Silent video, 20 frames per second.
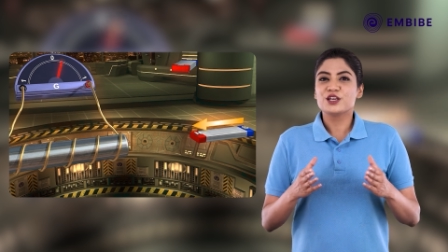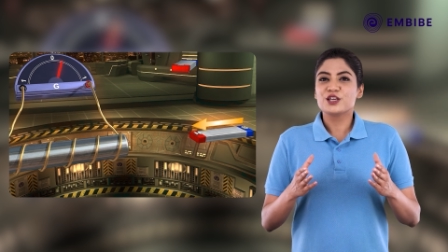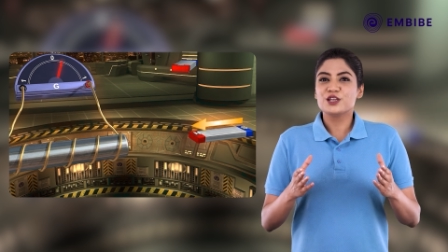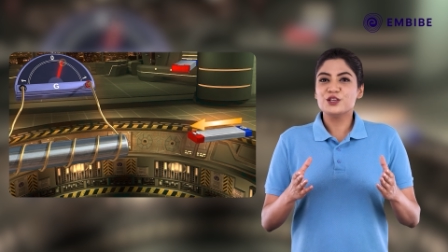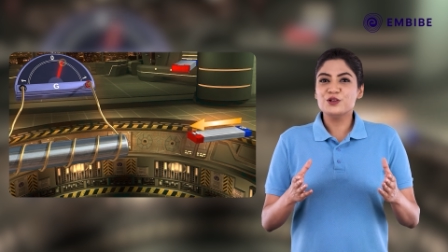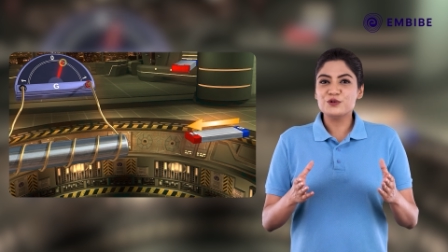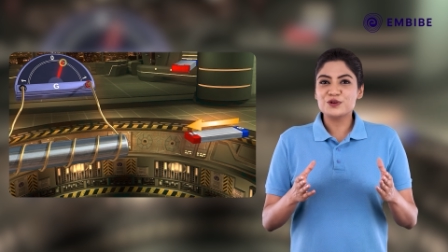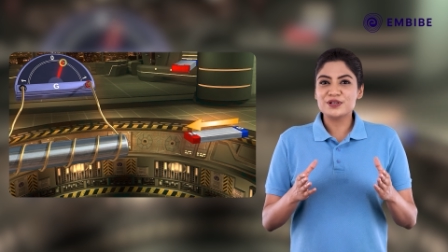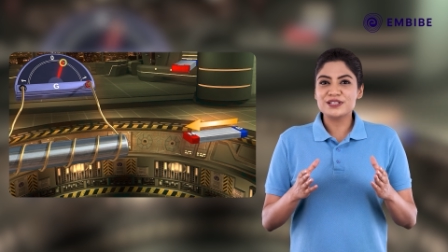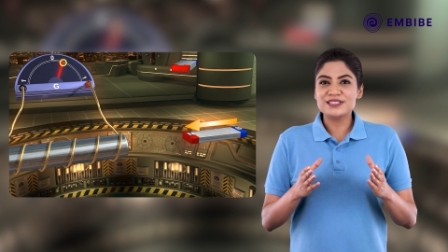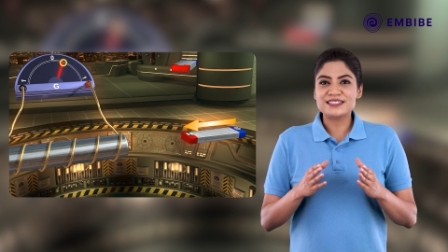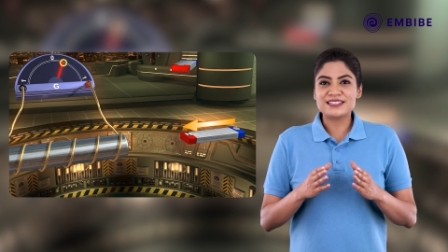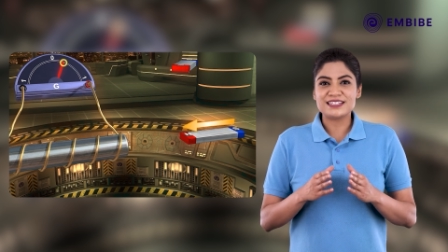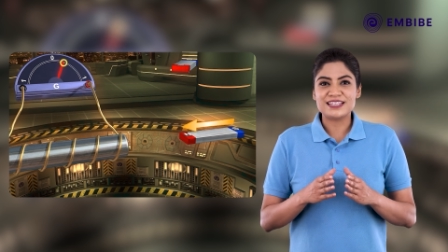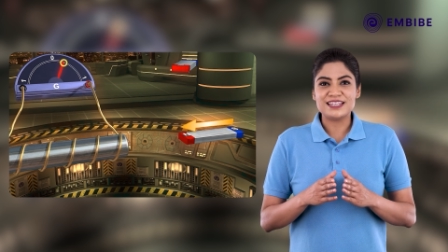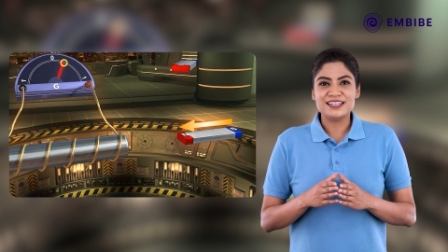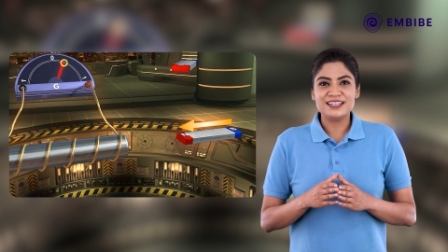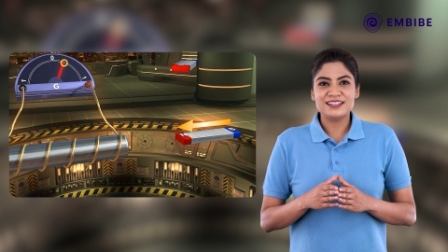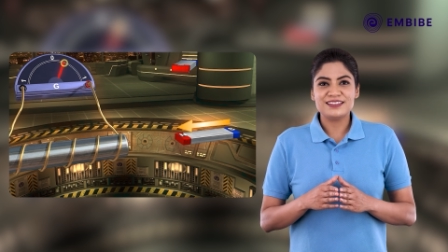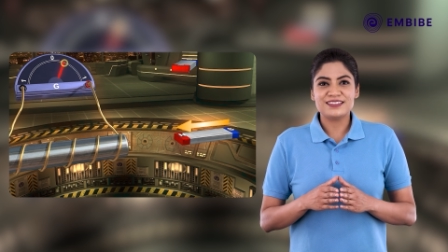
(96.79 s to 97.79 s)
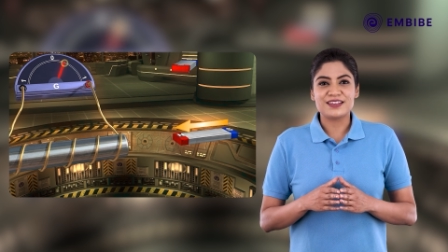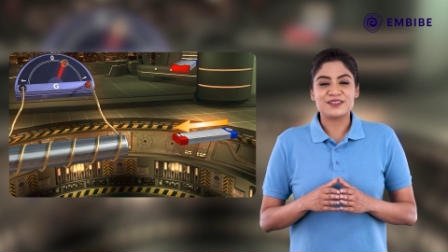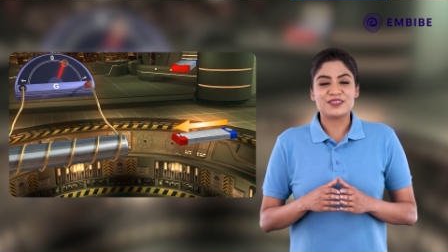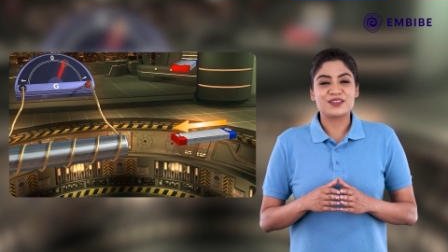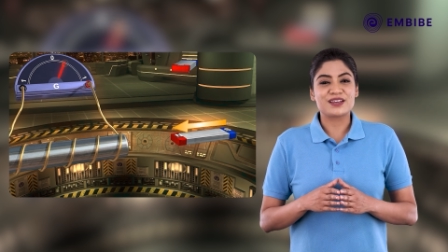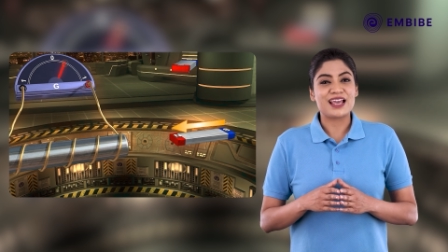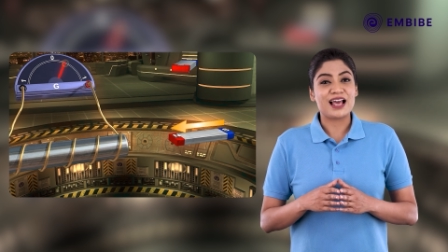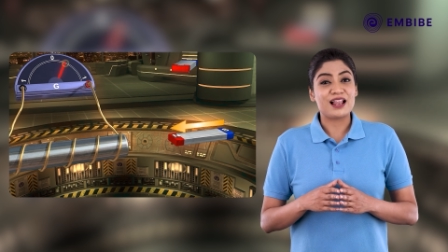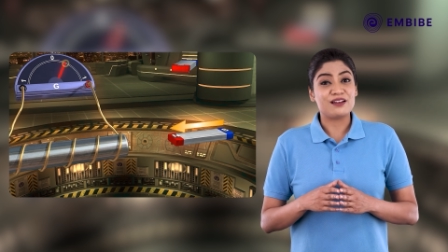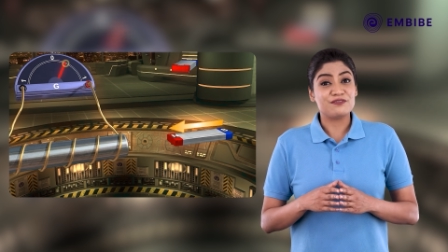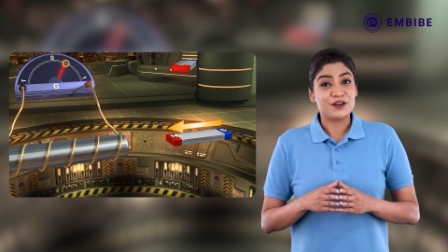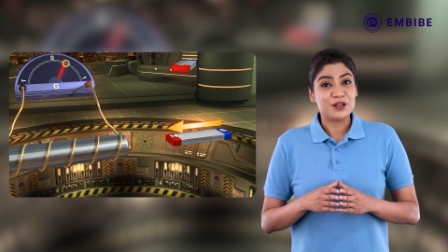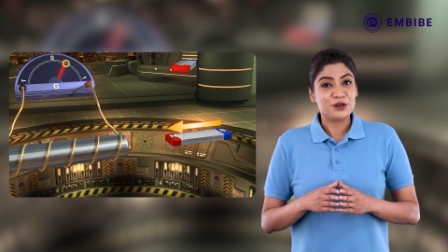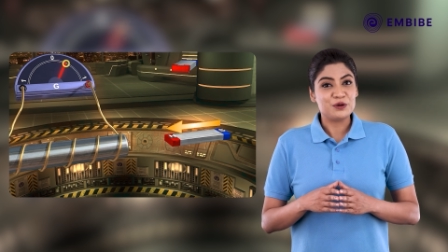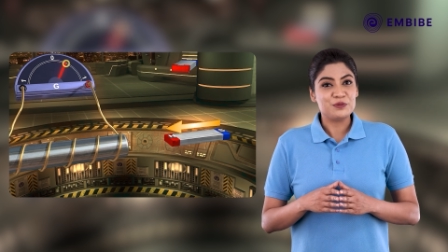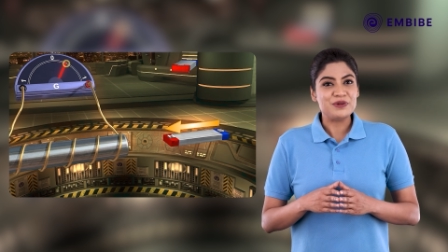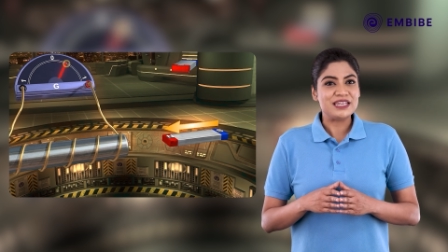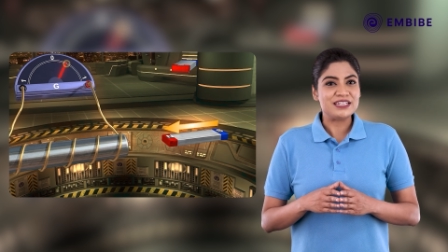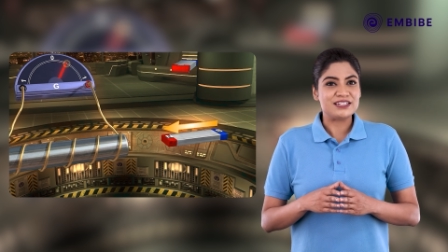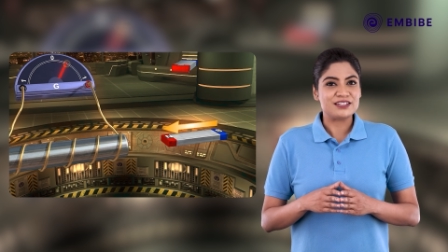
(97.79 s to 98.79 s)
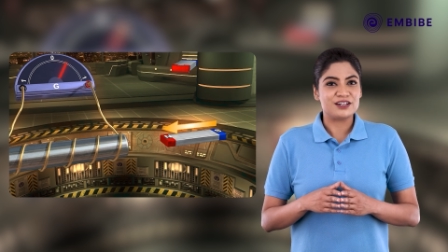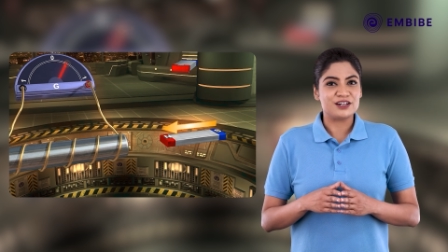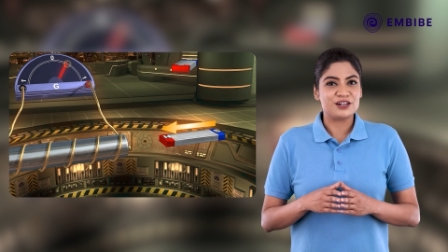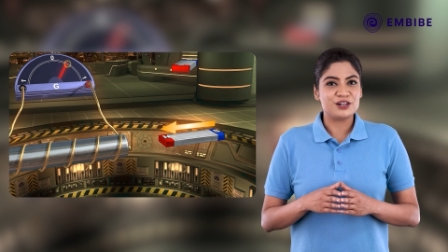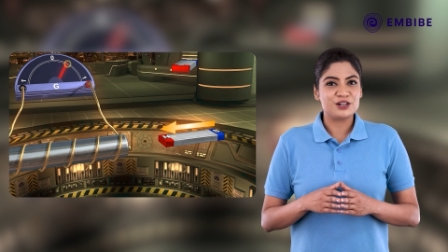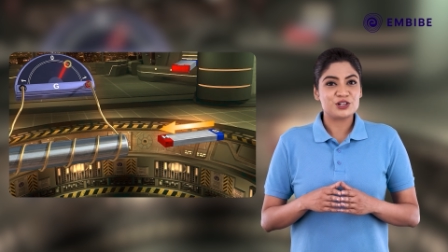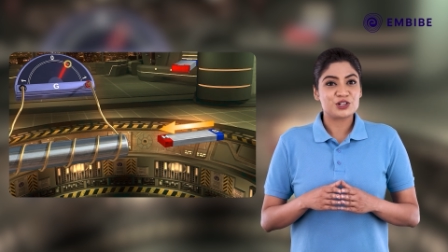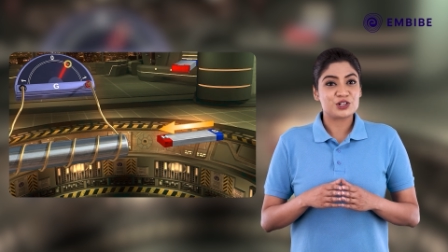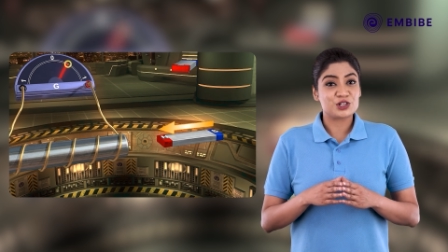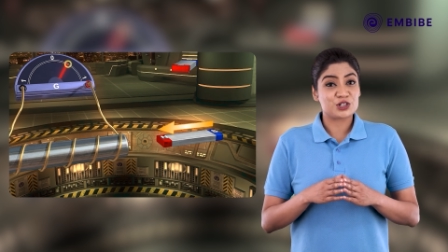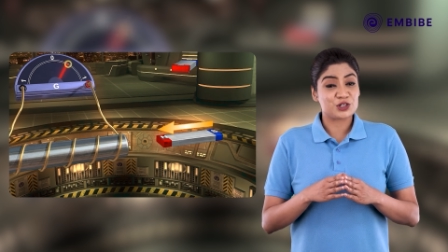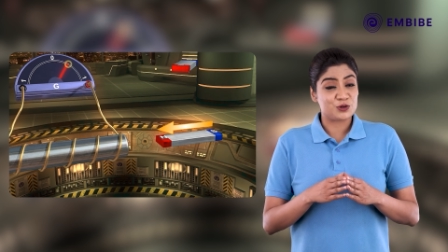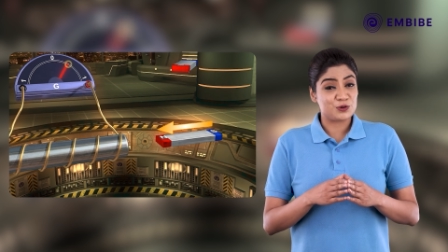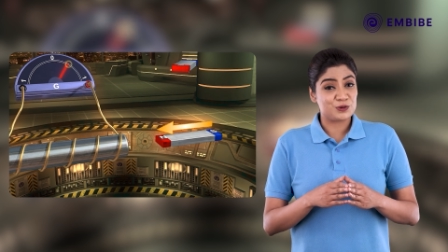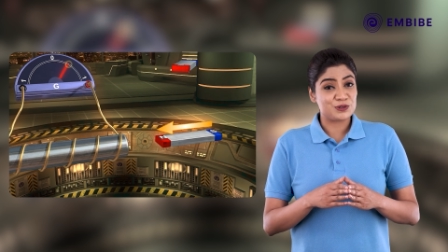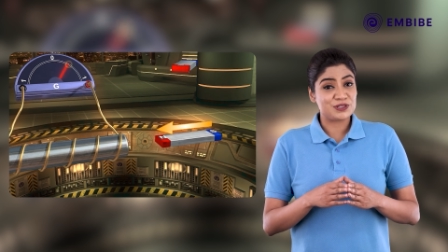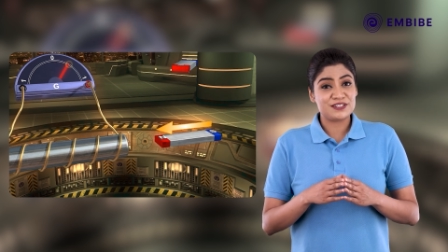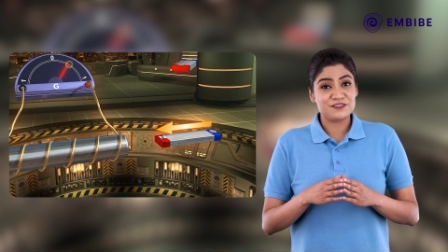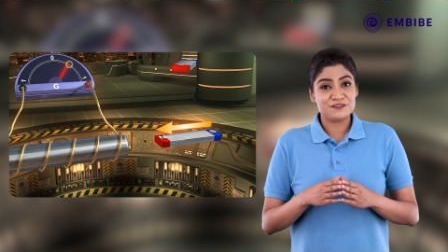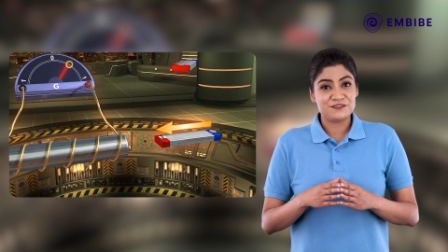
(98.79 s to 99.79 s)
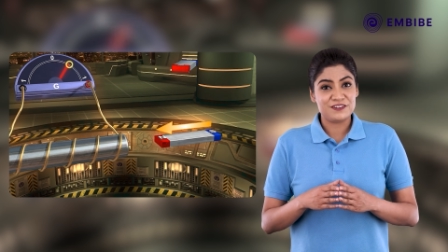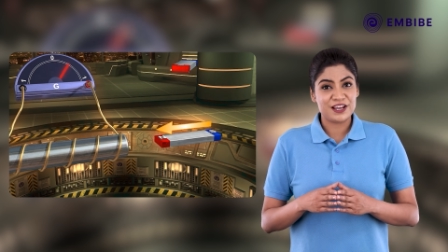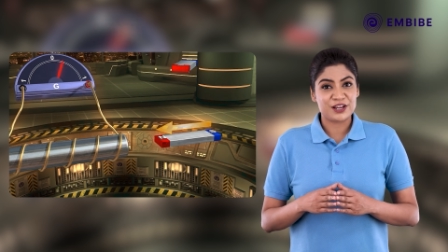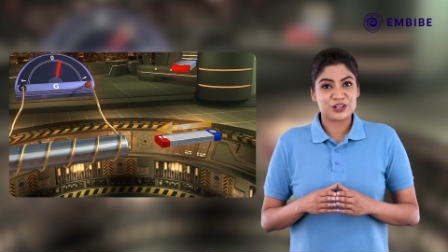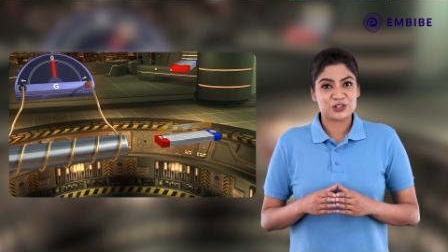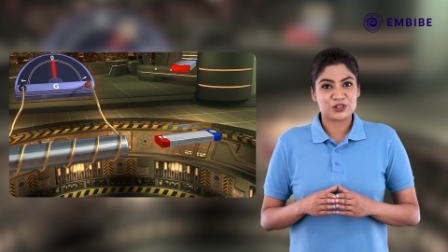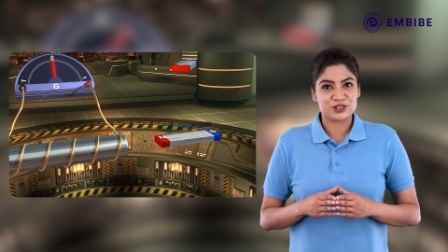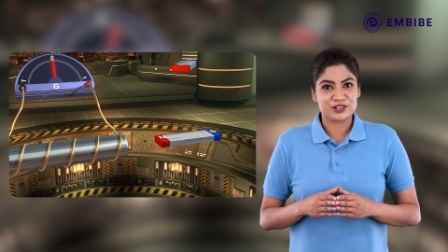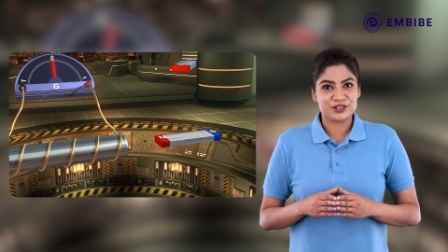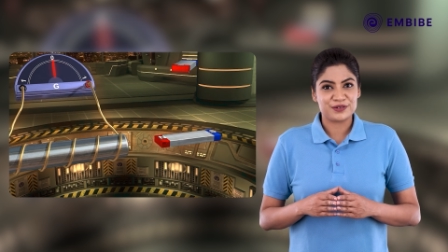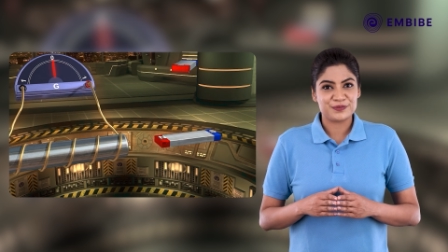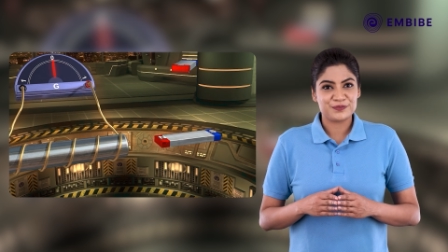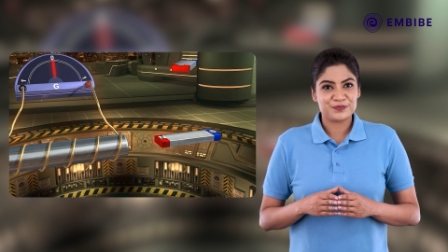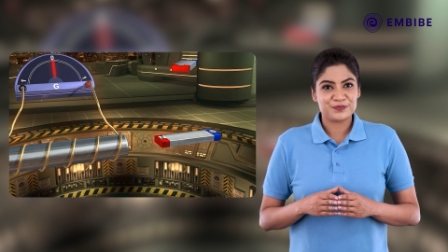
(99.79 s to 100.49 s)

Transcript: You can see that the galvanometer shows deflection.